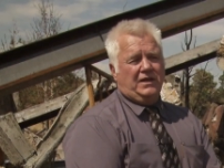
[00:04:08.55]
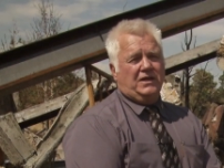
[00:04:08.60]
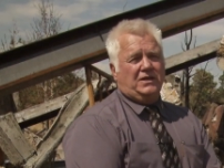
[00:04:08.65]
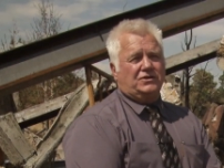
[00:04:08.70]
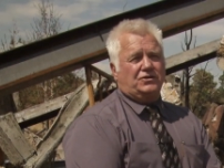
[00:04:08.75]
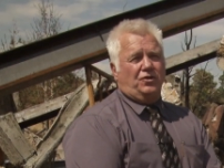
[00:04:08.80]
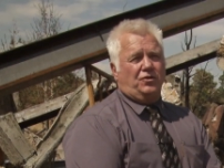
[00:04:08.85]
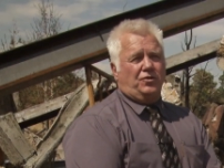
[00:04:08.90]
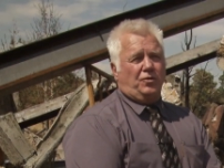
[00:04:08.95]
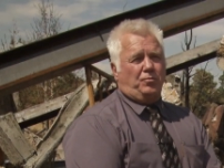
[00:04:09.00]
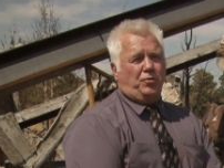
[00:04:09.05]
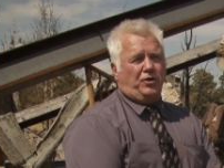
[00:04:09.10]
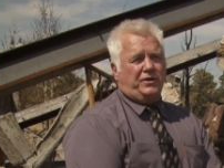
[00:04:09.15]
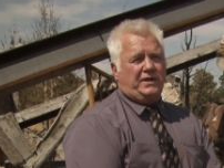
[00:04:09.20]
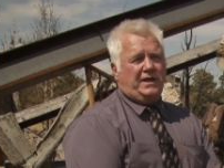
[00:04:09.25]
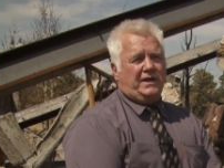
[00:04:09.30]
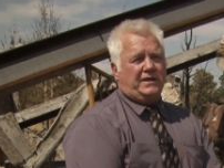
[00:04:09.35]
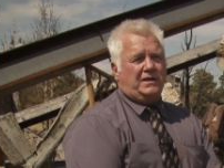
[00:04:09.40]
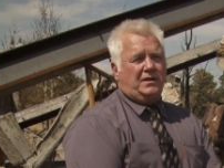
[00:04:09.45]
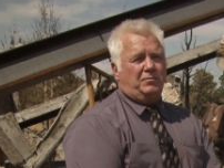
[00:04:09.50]
So they're
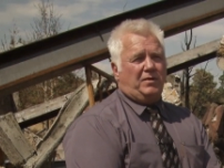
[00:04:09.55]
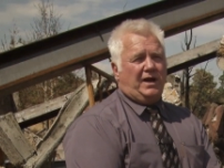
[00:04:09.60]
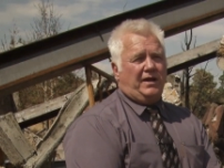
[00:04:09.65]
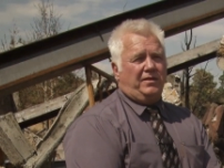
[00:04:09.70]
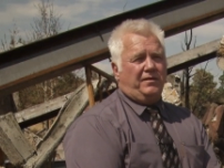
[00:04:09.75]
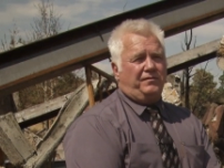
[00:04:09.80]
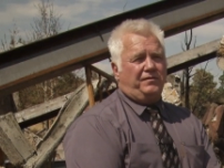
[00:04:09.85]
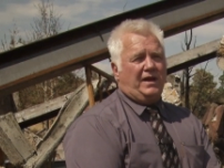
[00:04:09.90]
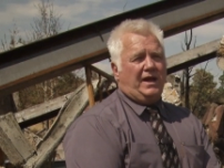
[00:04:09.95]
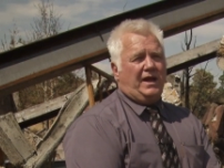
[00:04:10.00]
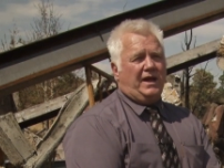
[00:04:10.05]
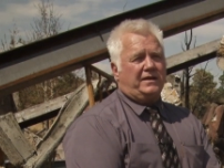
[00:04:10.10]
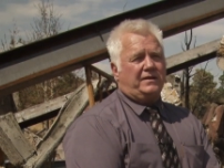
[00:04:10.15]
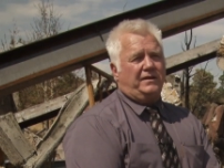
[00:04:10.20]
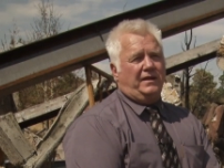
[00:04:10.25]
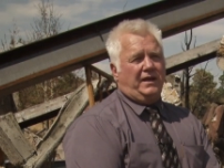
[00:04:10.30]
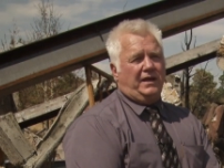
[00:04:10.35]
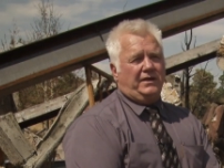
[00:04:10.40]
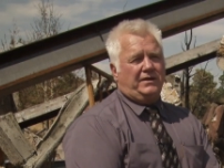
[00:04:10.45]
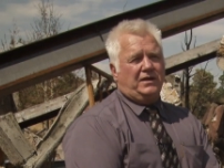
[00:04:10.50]
protected by the fact
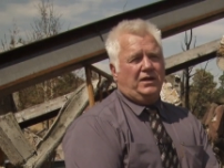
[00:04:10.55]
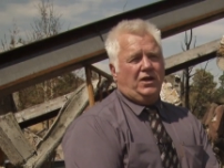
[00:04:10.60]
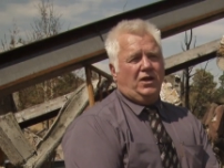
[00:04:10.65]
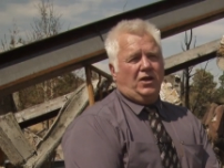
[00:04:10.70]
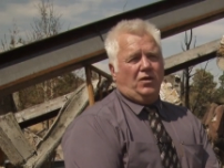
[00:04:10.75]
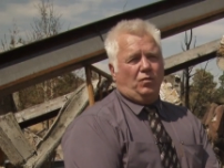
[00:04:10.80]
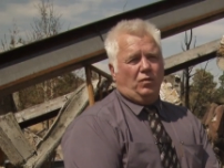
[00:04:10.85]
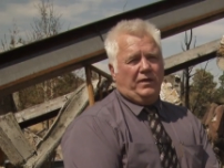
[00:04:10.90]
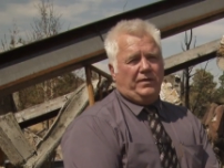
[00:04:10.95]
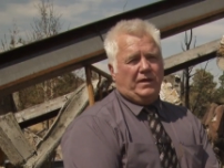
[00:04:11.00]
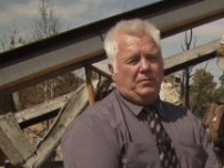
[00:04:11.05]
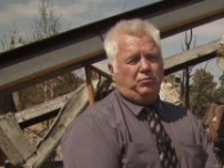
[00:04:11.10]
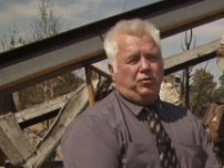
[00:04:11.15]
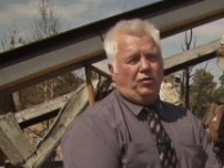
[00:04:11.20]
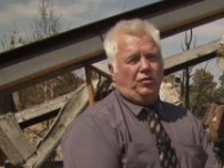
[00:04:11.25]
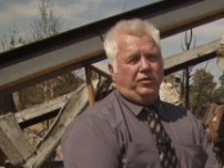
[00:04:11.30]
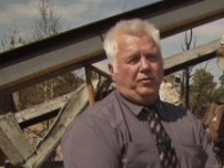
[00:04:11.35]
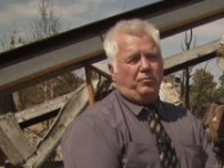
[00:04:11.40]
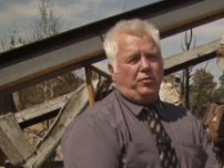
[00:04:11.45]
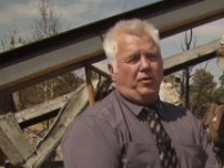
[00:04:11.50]
that when they
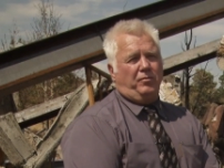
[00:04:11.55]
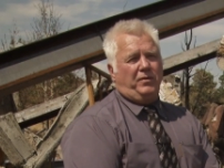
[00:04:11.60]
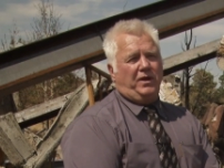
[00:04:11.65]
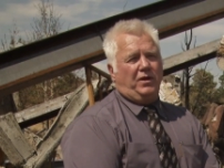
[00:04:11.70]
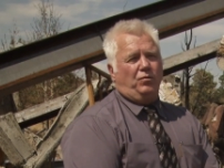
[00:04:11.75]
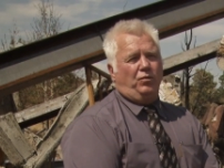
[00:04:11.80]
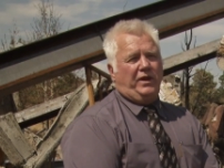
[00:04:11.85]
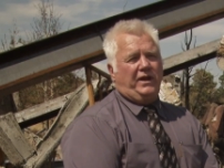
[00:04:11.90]
pull the permit,